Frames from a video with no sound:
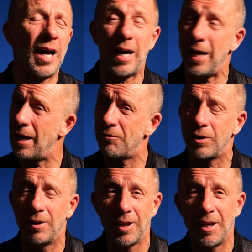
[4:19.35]
I
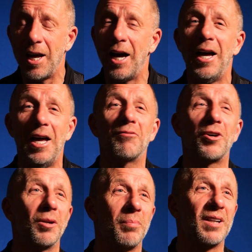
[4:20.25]
have
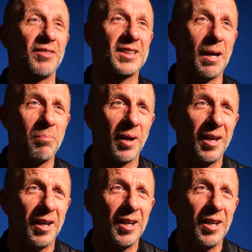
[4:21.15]
got a bit of a temper,